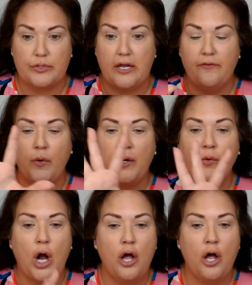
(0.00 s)
If we were
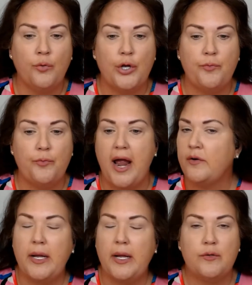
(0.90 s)
all in a room,
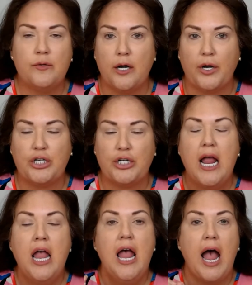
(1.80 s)
everybody was airbrushing,
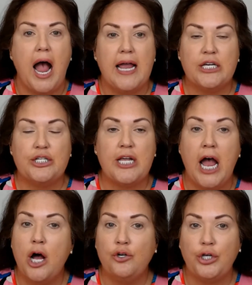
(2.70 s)
I could
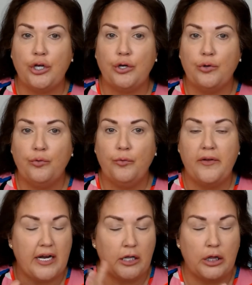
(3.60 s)
tell you, if I
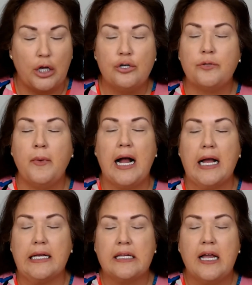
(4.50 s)
closed my eyes,